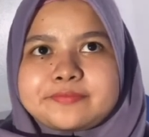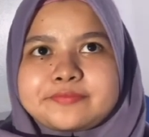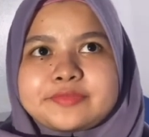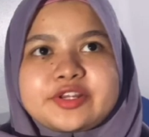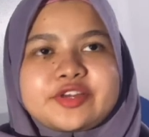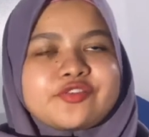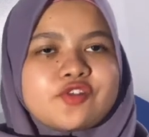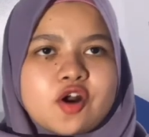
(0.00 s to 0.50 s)

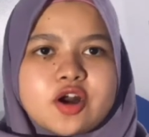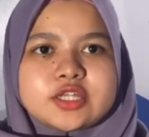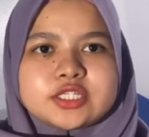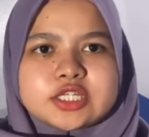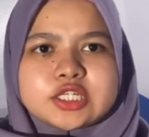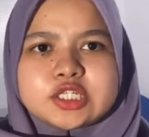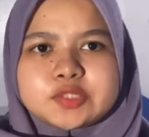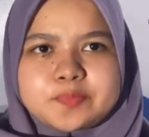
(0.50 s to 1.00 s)
The
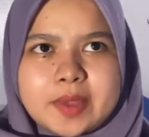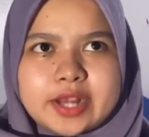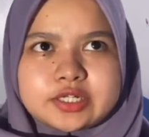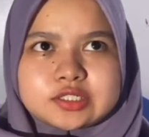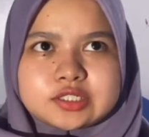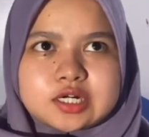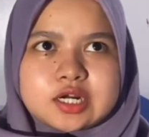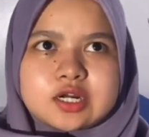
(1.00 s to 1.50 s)
fluorescence
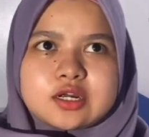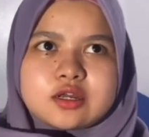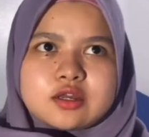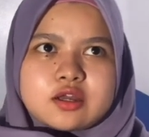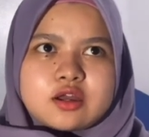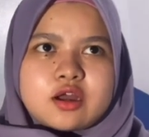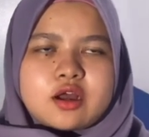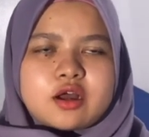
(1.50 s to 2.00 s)
spectra
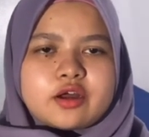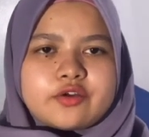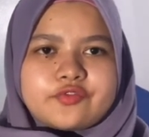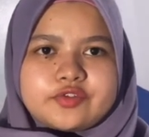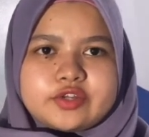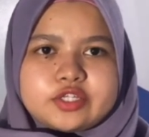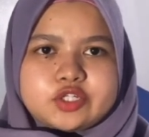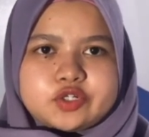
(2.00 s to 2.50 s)
of
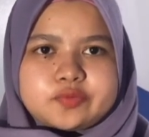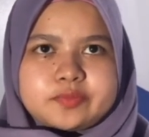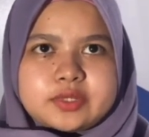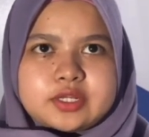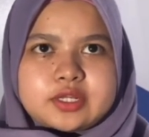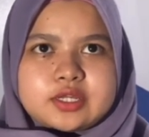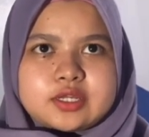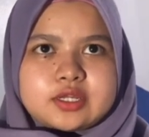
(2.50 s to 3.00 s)

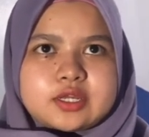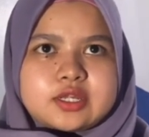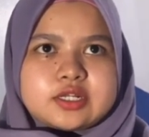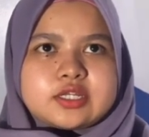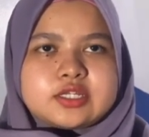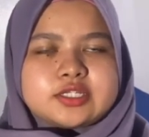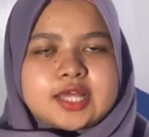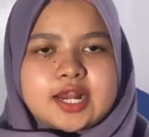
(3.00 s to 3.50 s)
determining
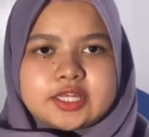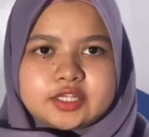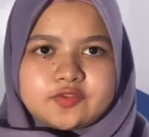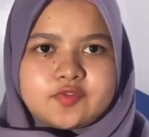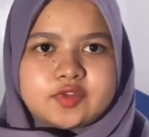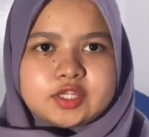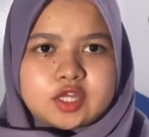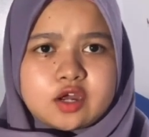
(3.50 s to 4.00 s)
the
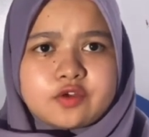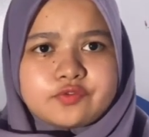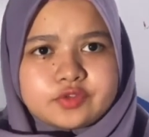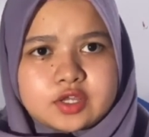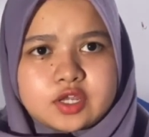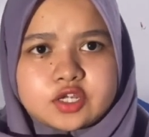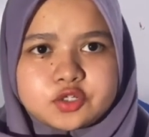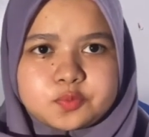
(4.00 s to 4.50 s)
selectivity of
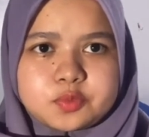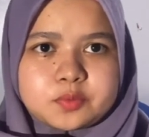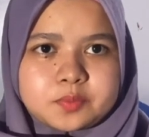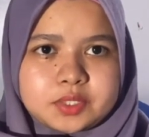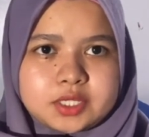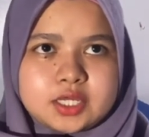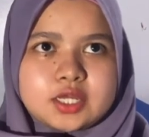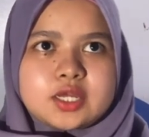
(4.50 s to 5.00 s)

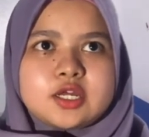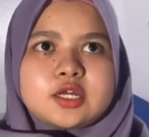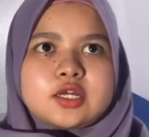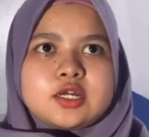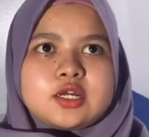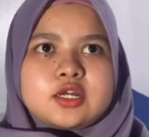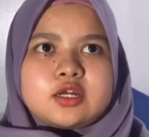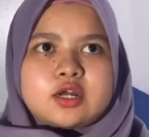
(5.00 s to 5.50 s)
THPP
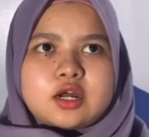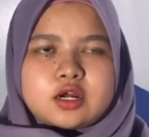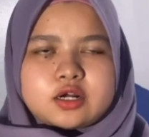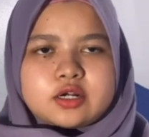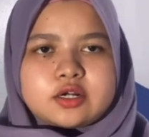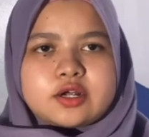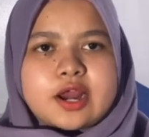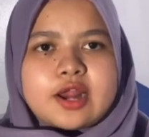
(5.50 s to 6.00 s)

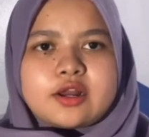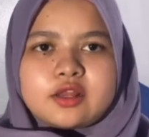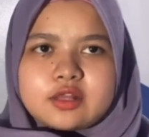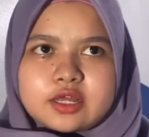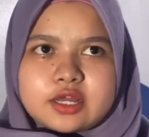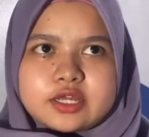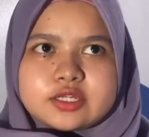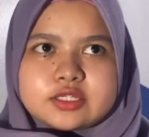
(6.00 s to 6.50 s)
are
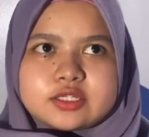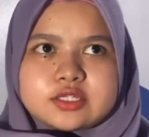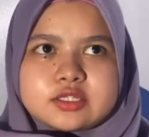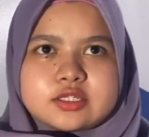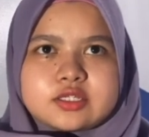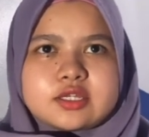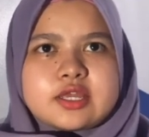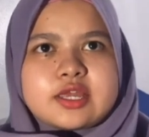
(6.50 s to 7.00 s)
analyzed,
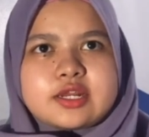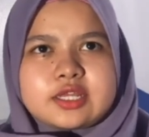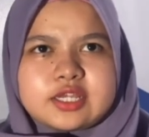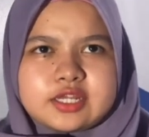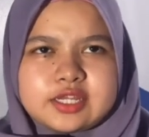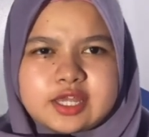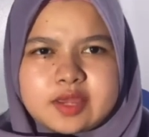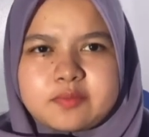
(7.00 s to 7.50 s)
and
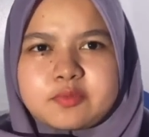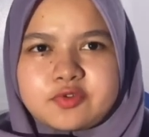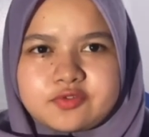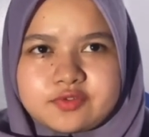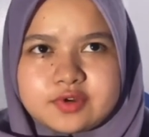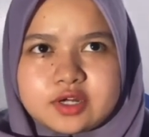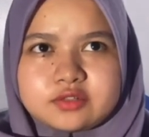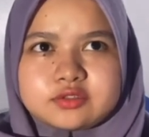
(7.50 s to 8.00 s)
it can be
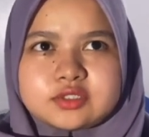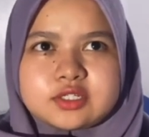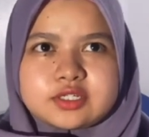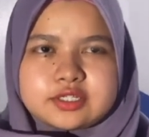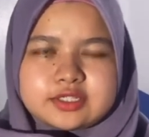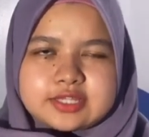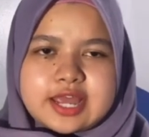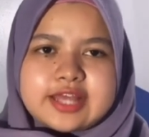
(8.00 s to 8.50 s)
found
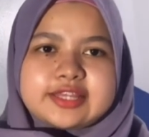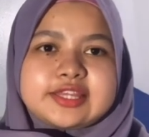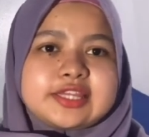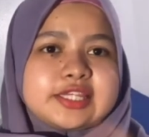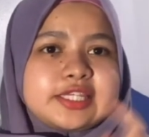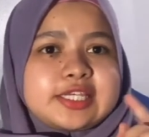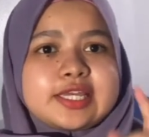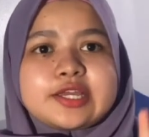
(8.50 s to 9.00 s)
that
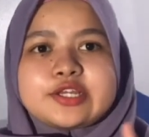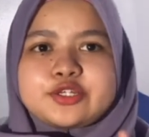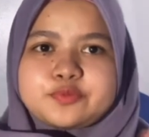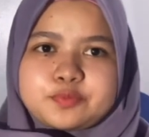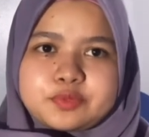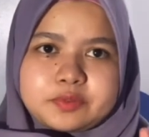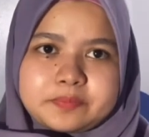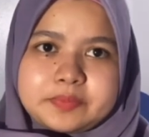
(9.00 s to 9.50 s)

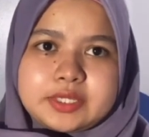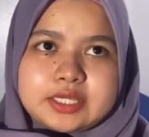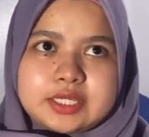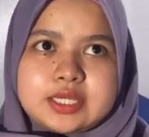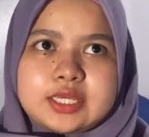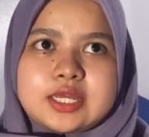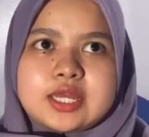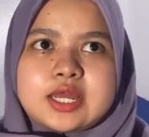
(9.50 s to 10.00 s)

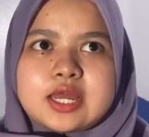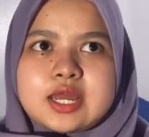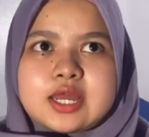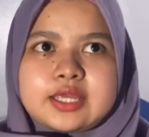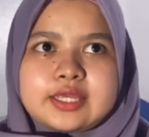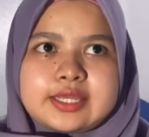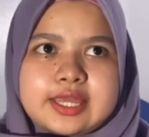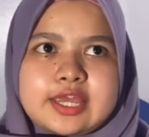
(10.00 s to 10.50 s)
THPP
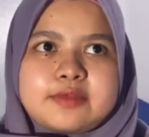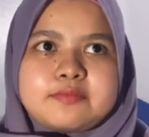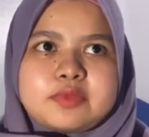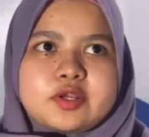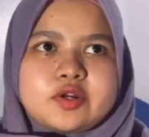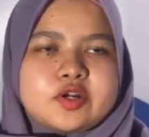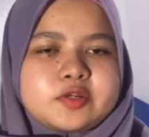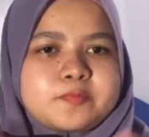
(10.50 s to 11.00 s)
can
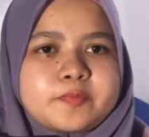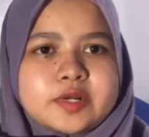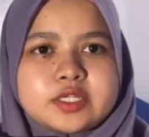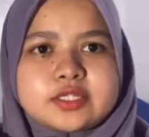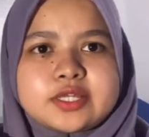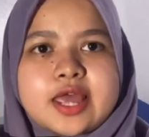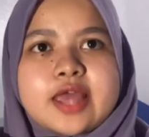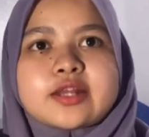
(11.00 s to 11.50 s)
be
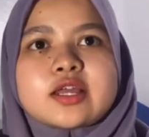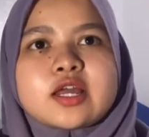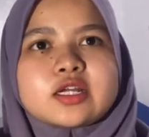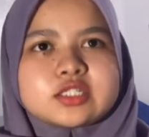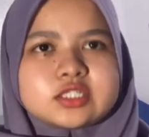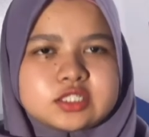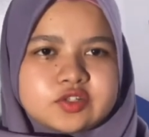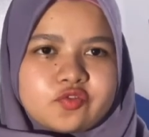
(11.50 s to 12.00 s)
represent
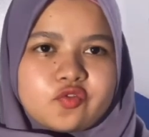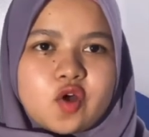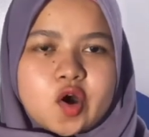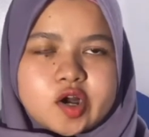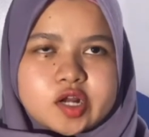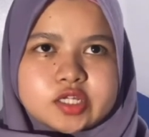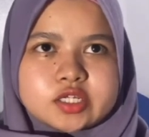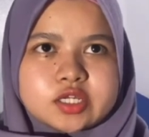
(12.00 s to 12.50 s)
the
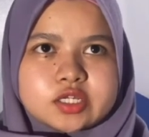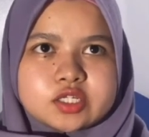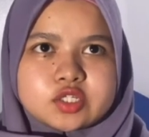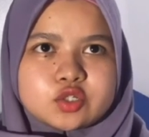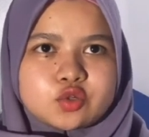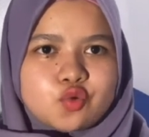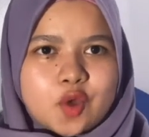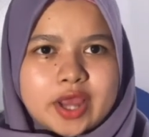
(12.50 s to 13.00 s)
fluorescence
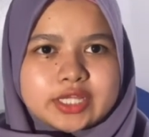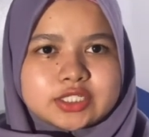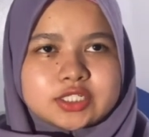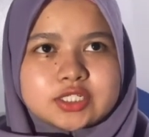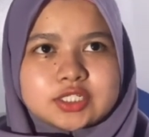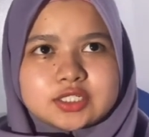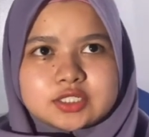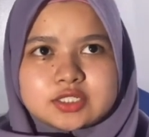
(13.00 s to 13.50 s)

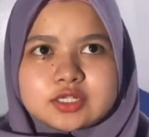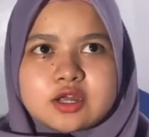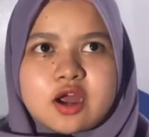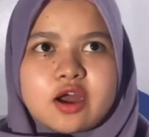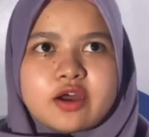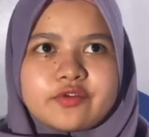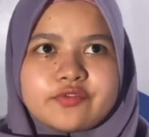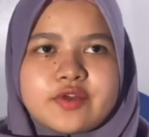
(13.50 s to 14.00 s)
quenching
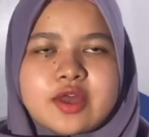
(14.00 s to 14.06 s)
of